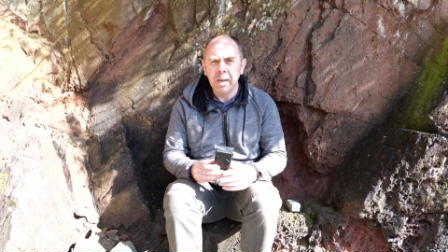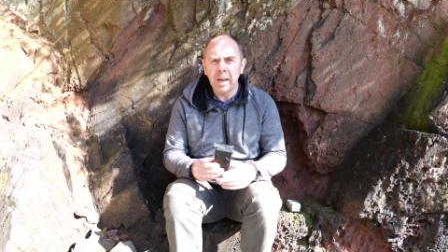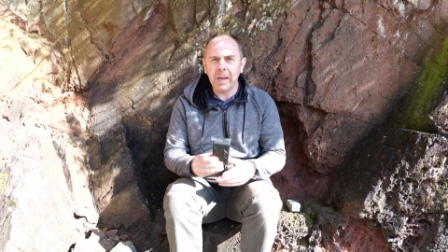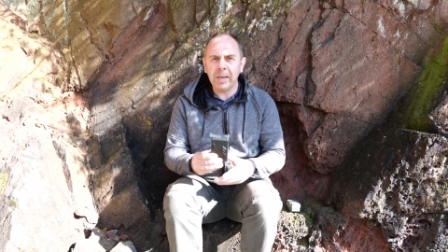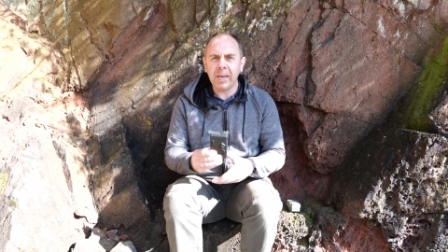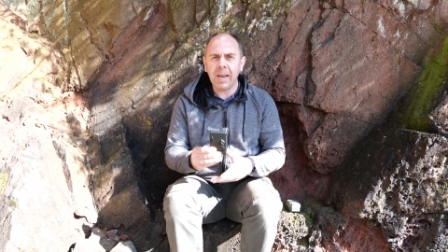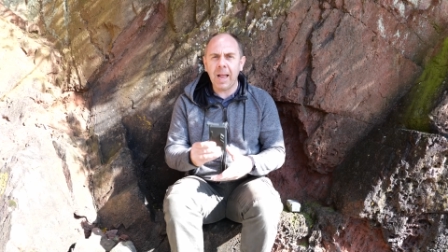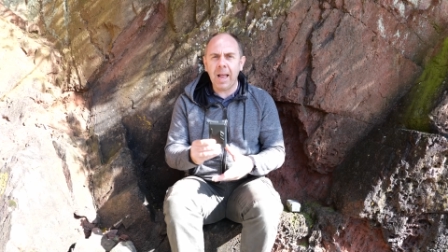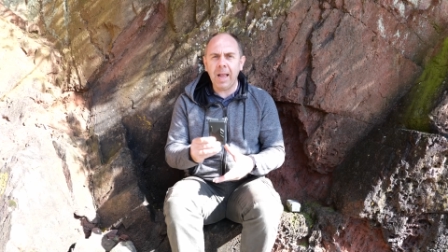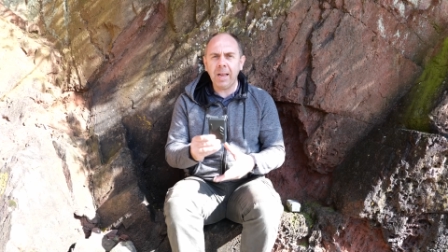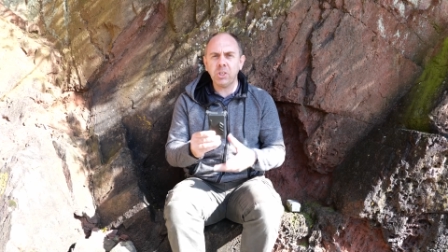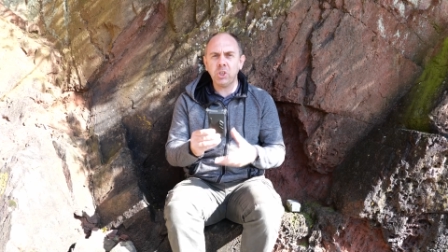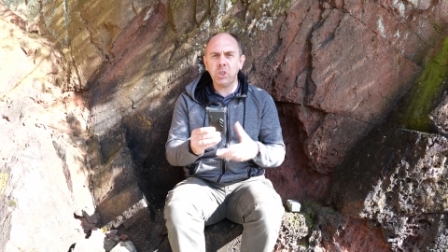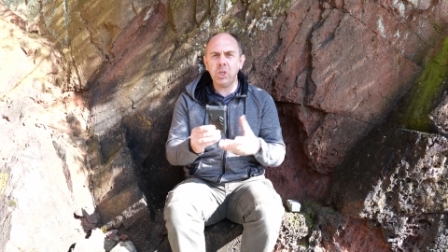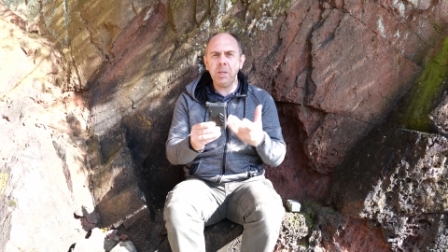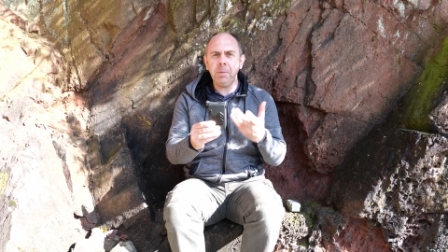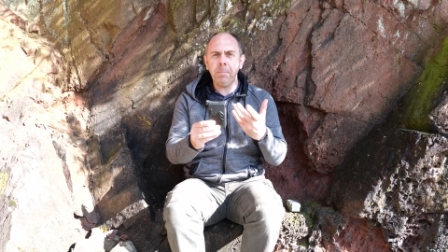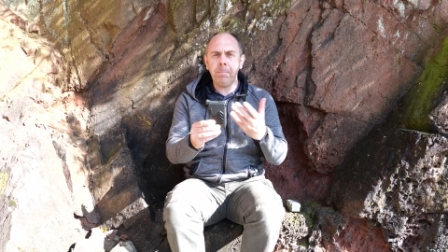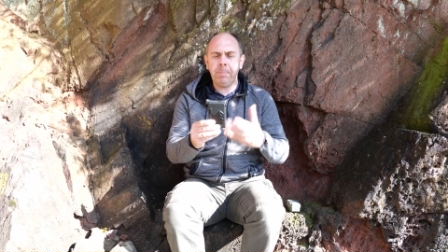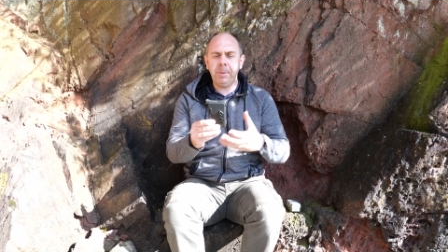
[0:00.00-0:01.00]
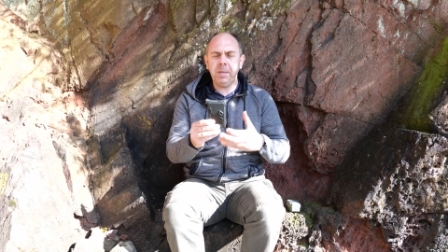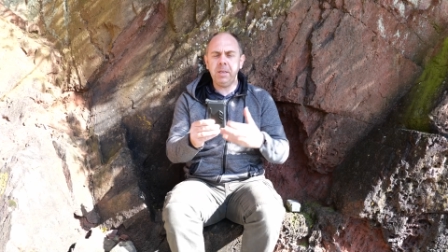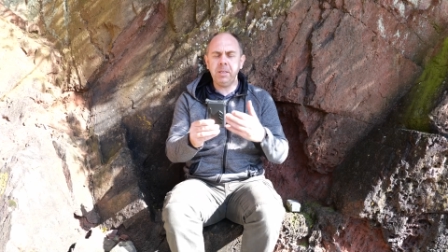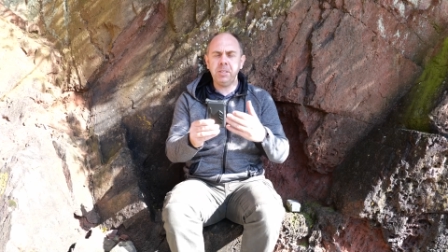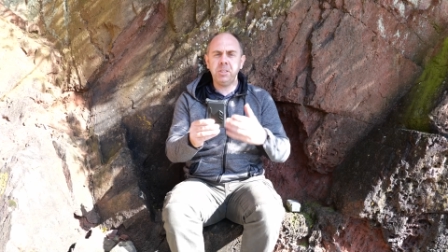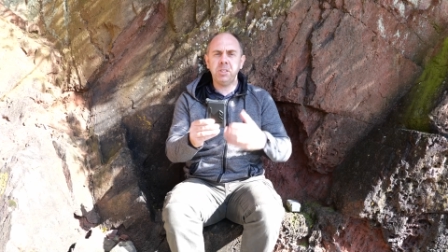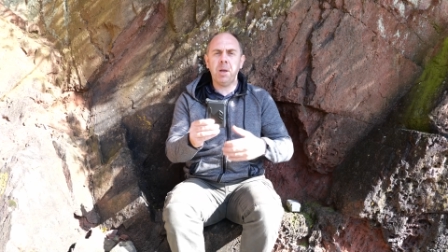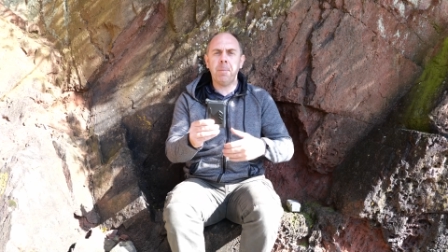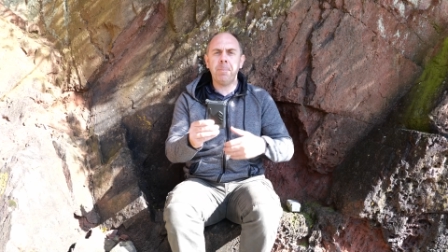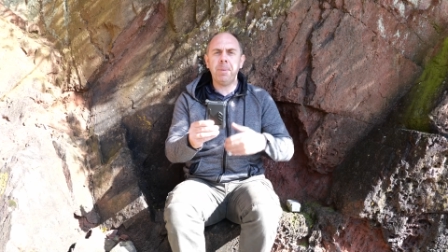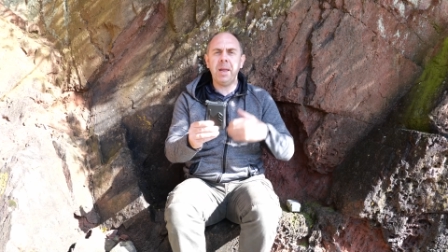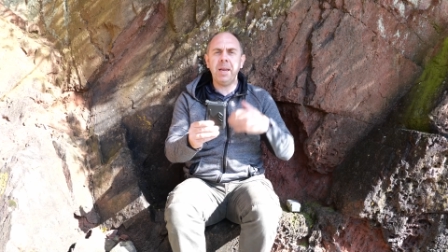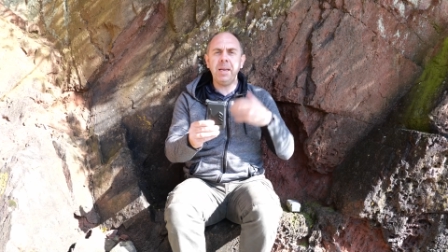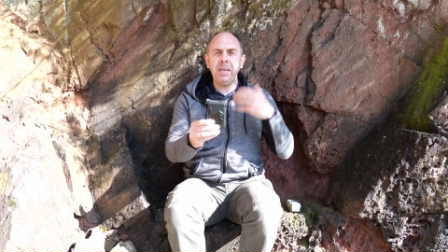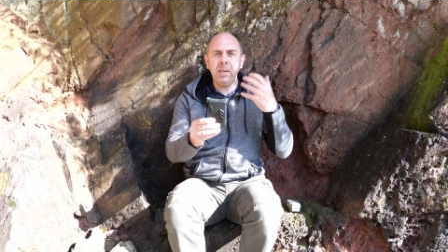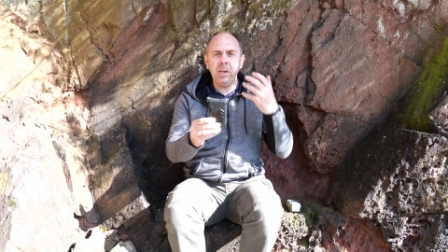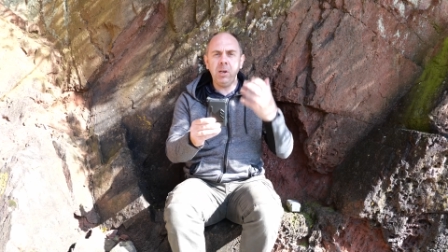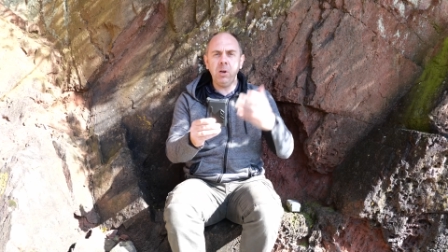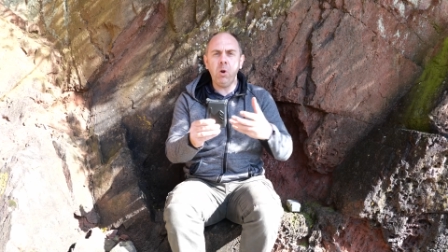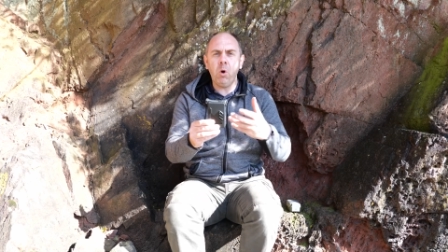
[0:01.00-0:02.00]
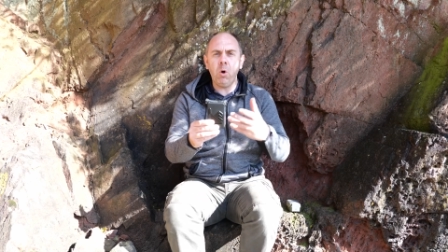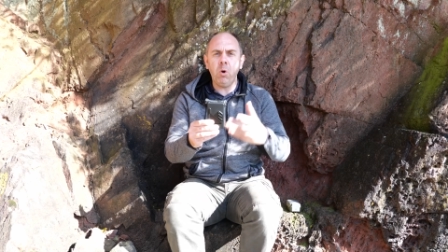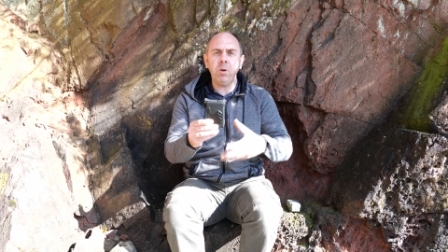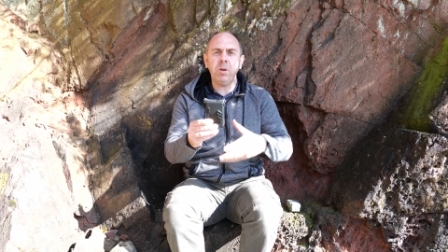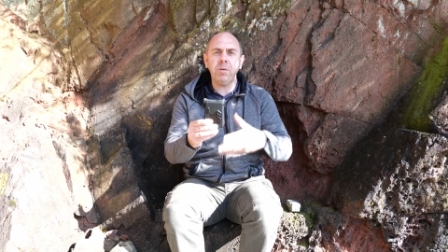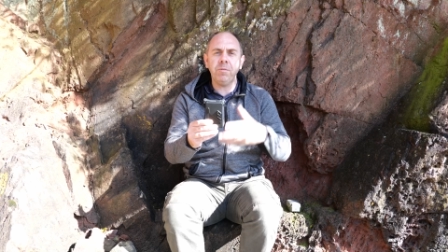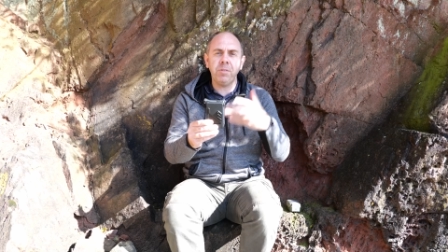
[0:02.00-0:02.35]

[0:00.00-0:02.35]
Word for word: and it actually builds up a log